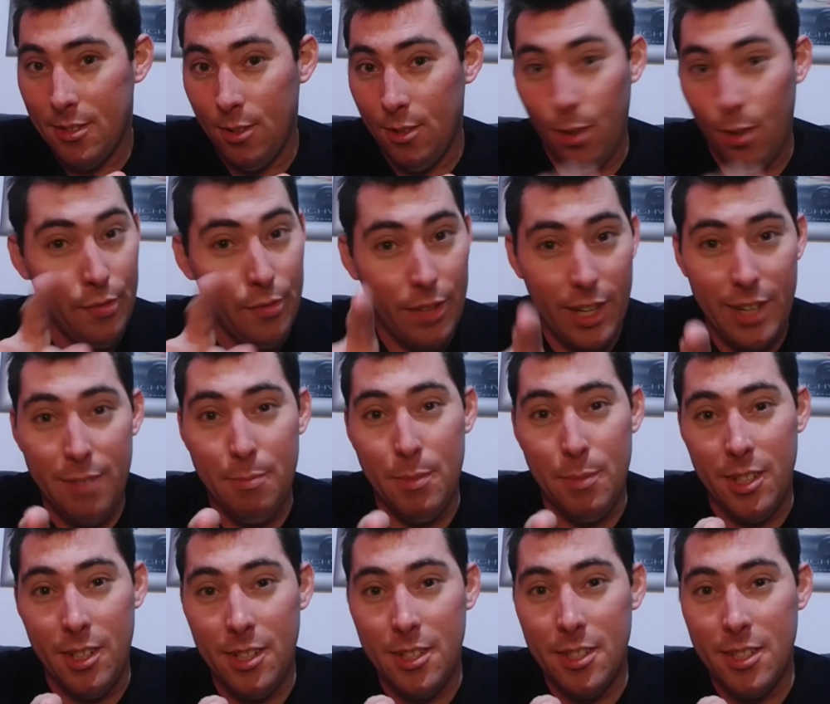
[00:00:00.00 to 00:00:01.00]
not five
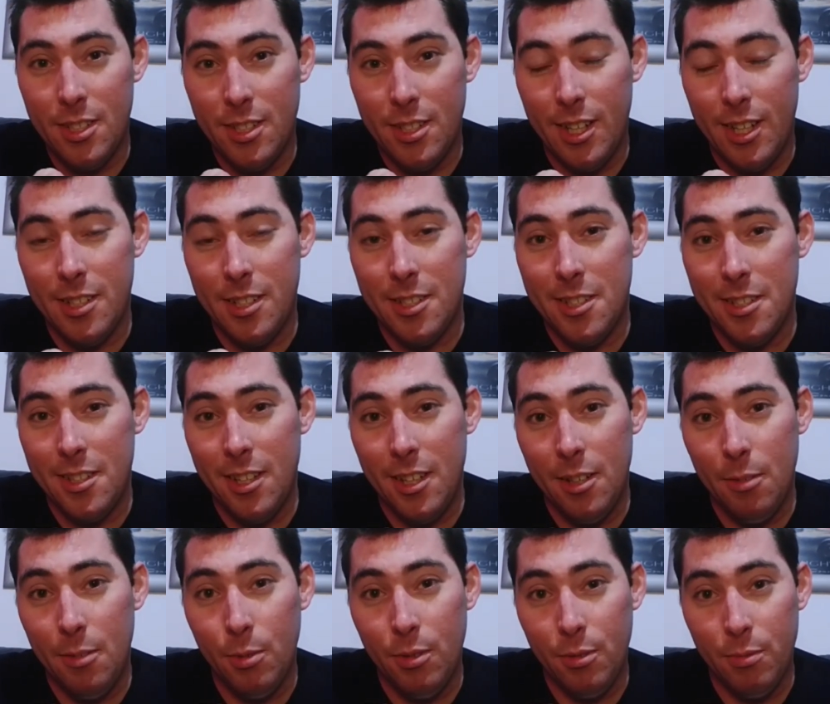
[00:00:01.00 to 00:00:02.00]
minutes as they
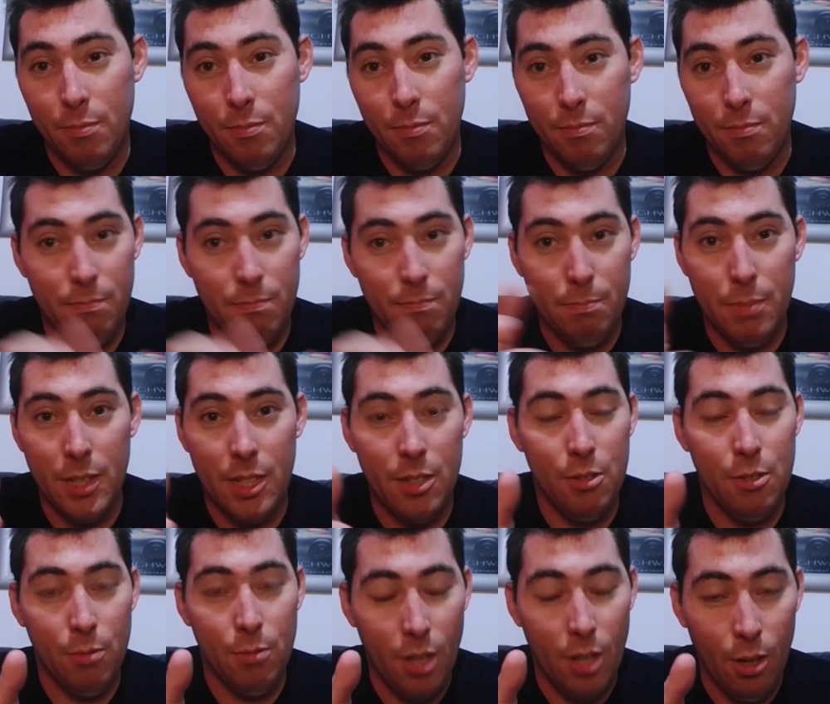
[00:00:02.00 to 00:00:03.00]
will be
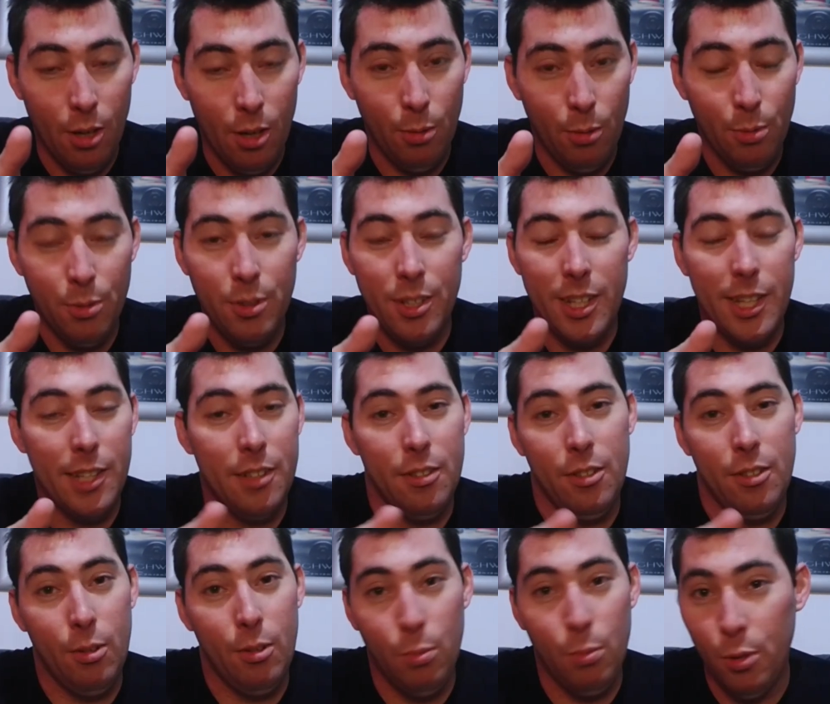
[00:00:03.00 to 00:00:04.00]
too cold and
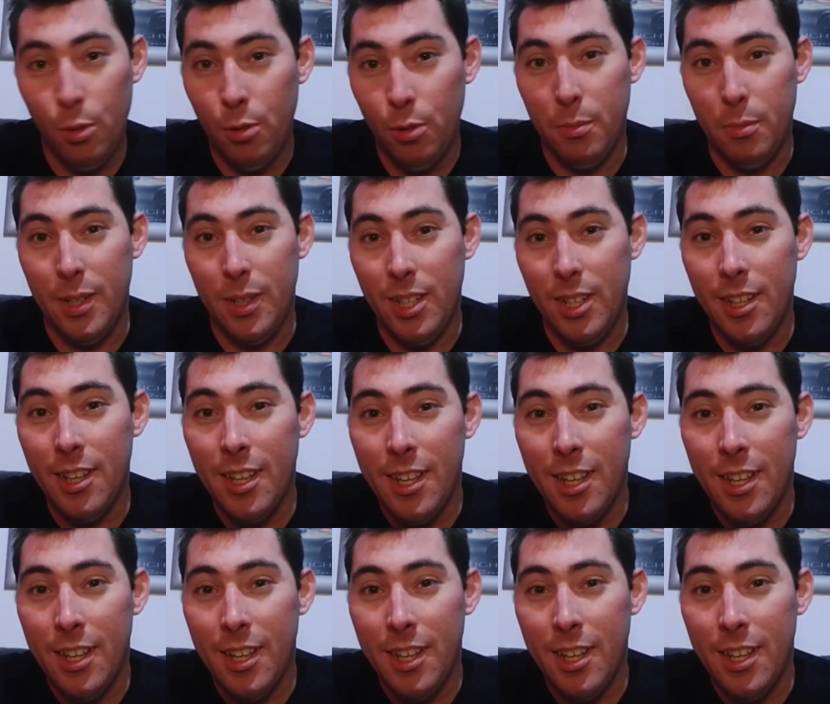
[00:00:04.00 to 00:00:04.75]
not one minute